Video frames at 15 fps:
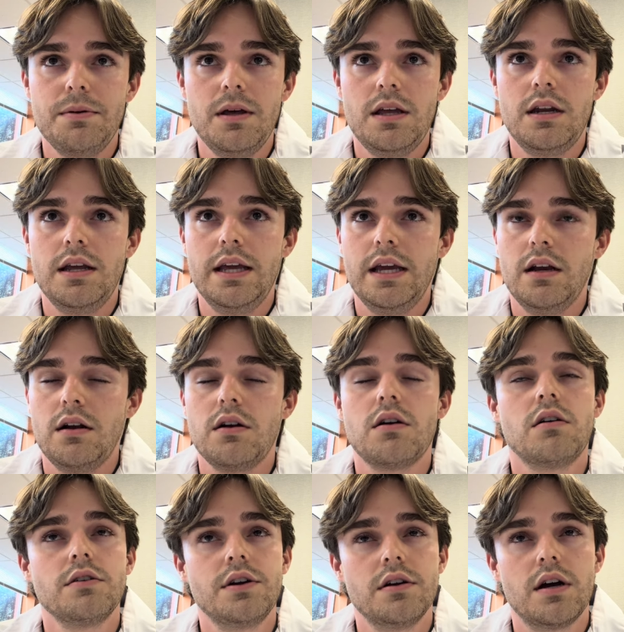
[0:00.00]
it and
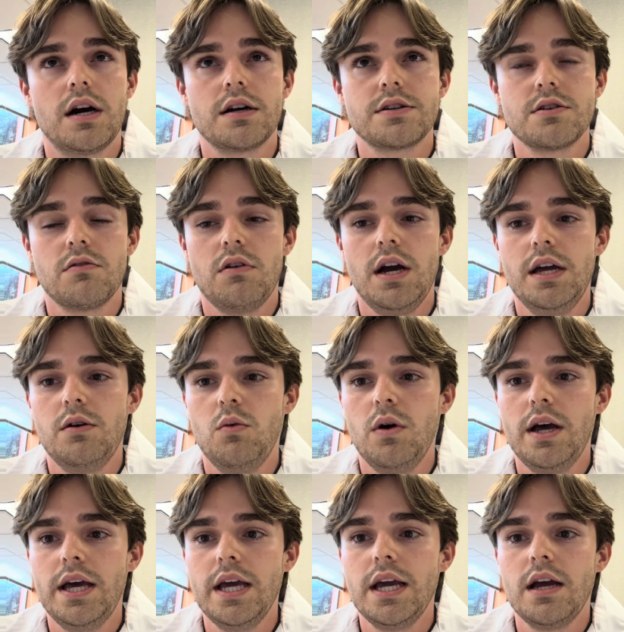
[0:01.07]
call your doctor right
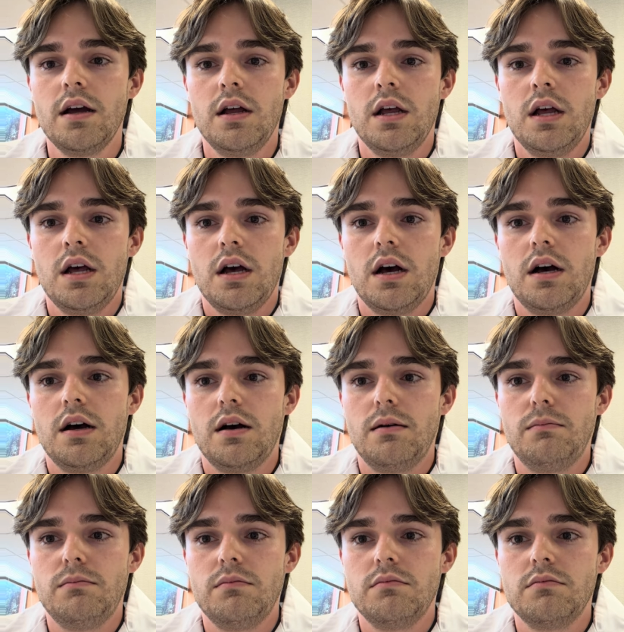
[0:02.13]
away.
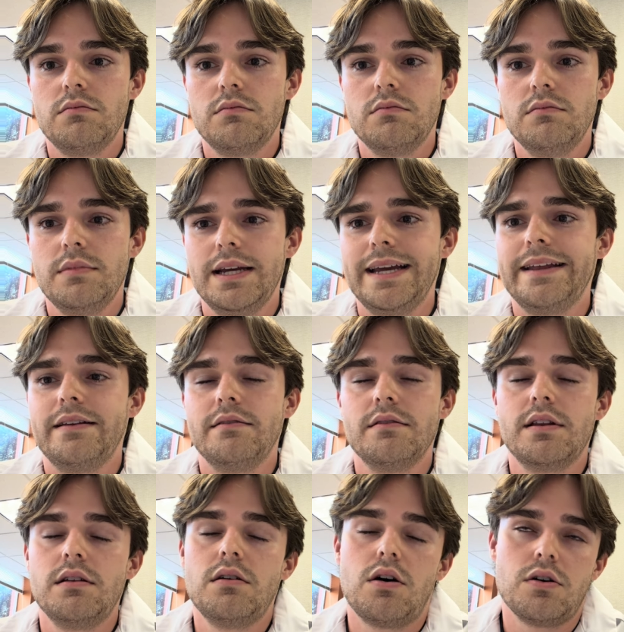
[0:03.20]

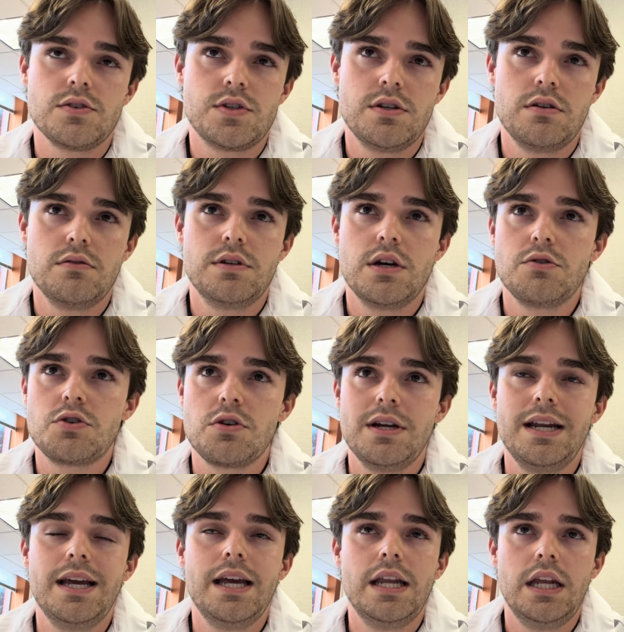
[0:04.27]
And also don't
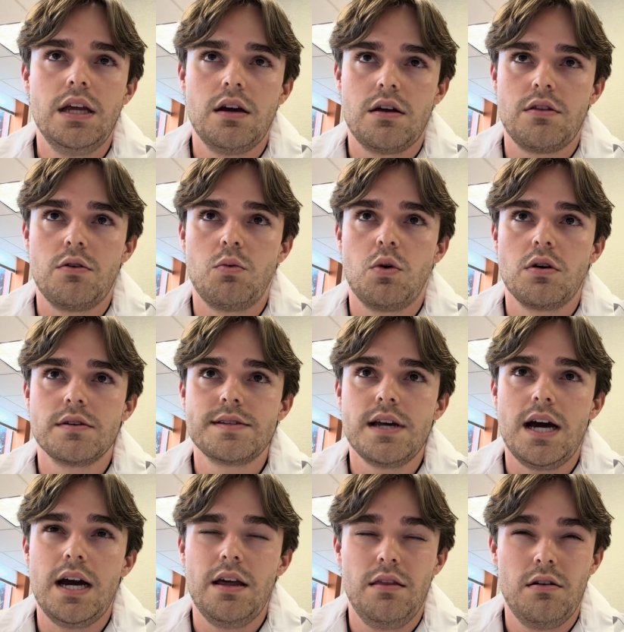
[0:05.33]
treat any other warts
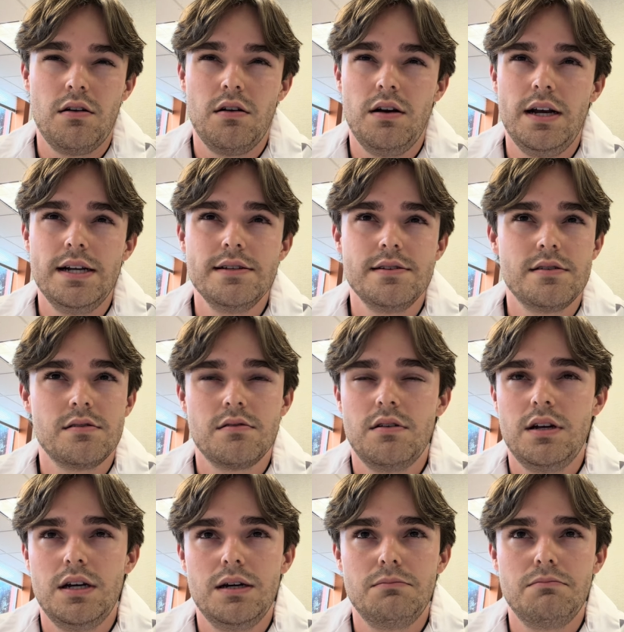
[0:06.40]
either, as
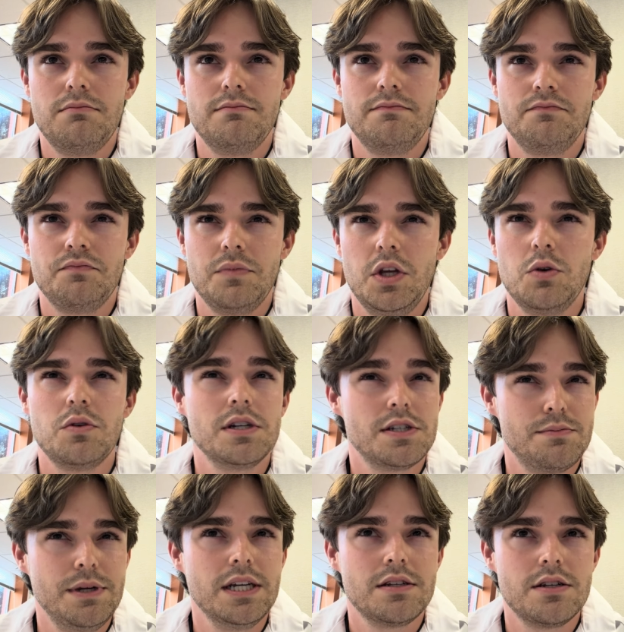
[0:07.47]
you'll want to
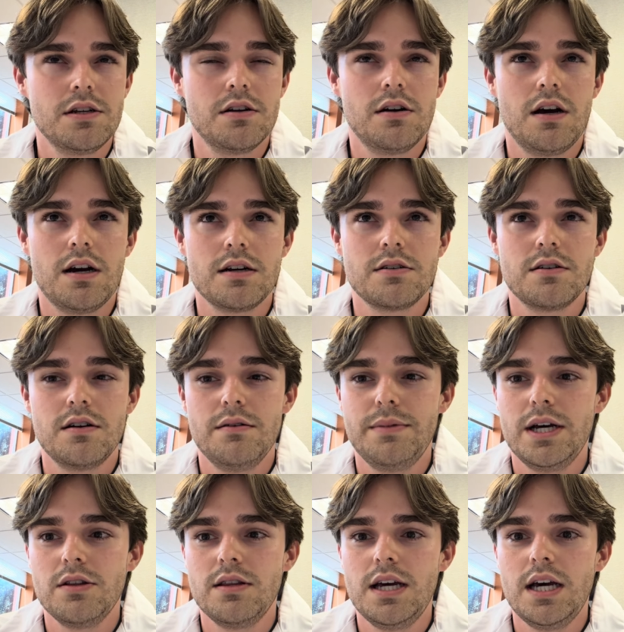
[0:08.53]
speak to your doctor
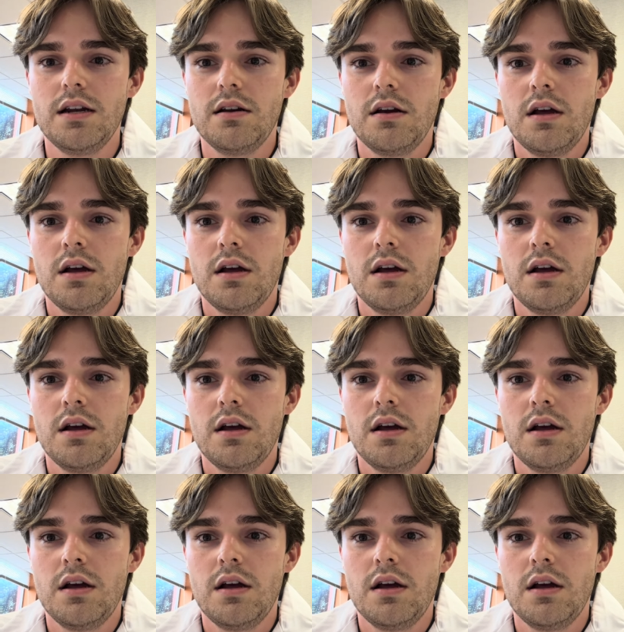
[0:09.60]
about that.